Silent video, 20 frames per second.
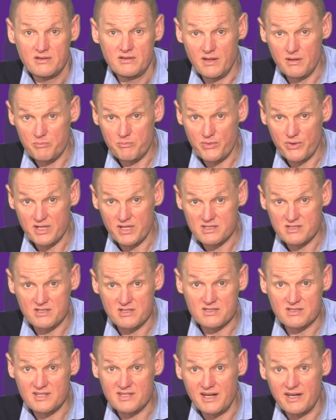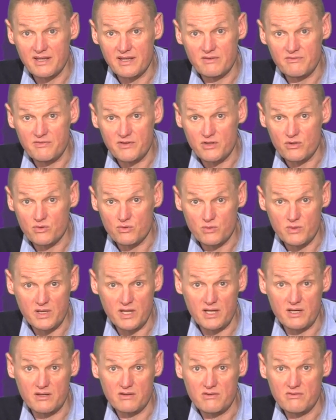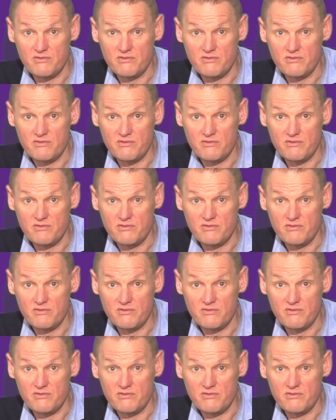And that brings this telehealth video to an end.